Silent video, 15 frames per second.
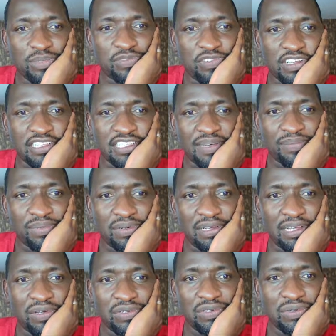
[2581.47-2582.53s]
for example,
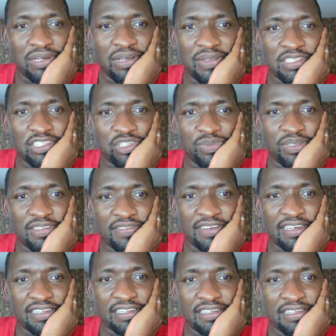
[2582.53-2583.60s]
how is it to be
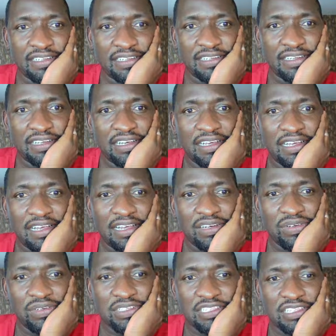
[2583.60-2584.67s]
defended? I
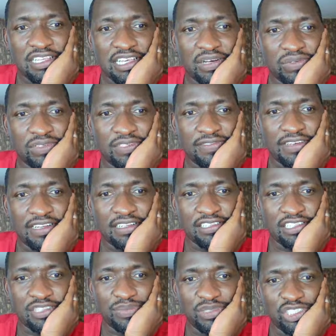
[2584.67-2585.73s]
don't see how to defend
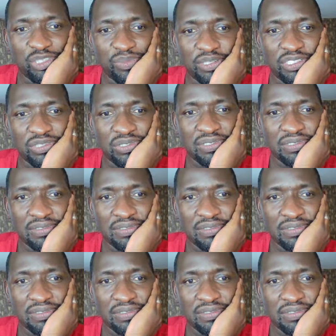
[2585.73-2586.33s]
this bishop at all.